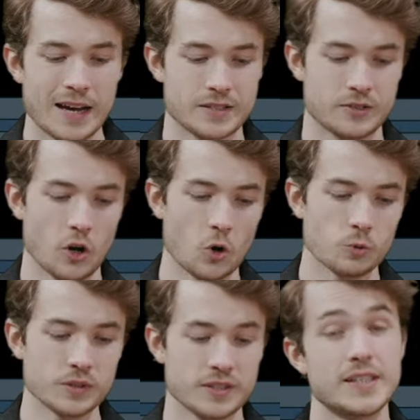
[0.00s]
as its
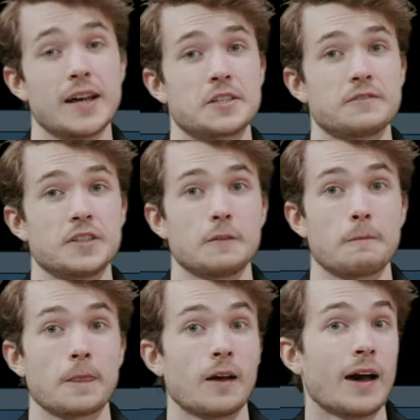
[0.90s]
own CSV?
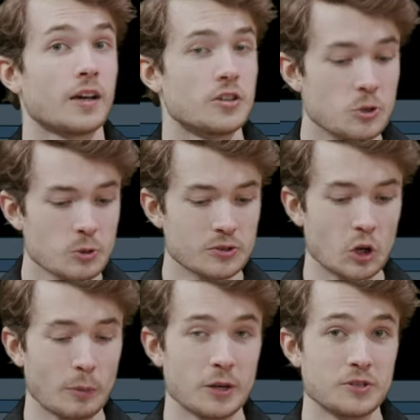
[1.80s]
I could do
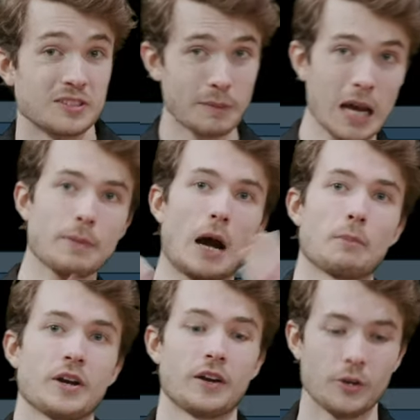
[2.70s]
so by using the pipe
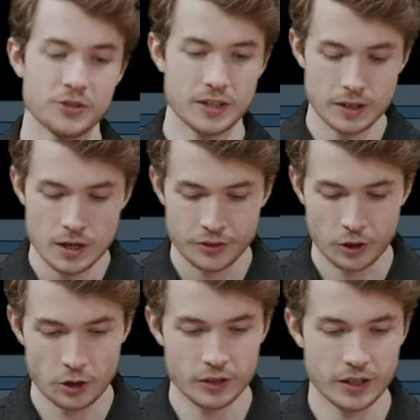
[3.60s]
operator. I'll take
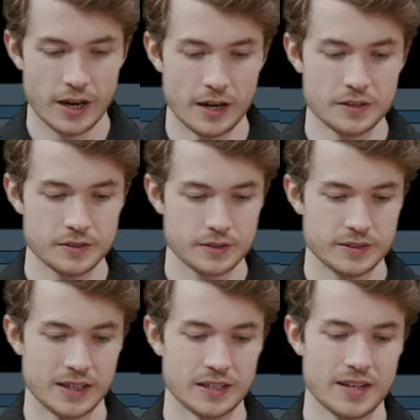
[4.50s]
the hurricanes
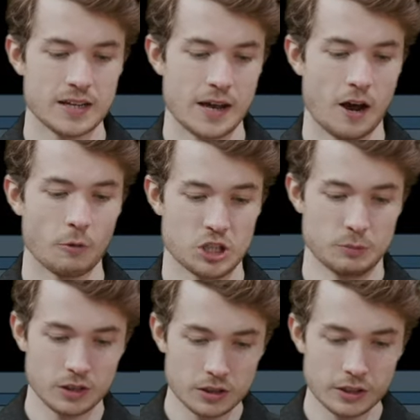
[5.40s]
data set now, which
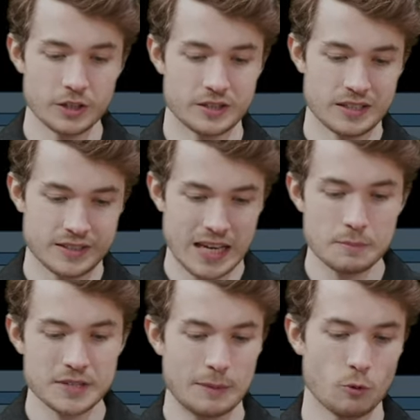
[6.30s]
to be clear is the
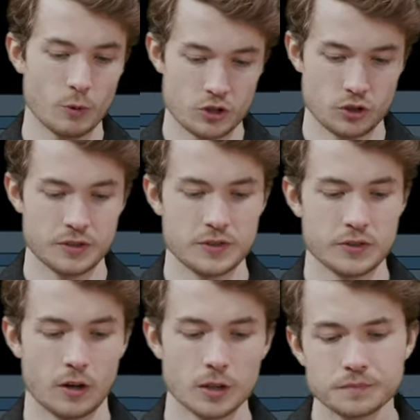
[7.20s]
same table we just
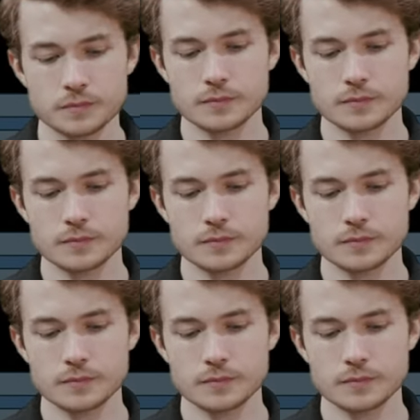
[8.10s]
saw.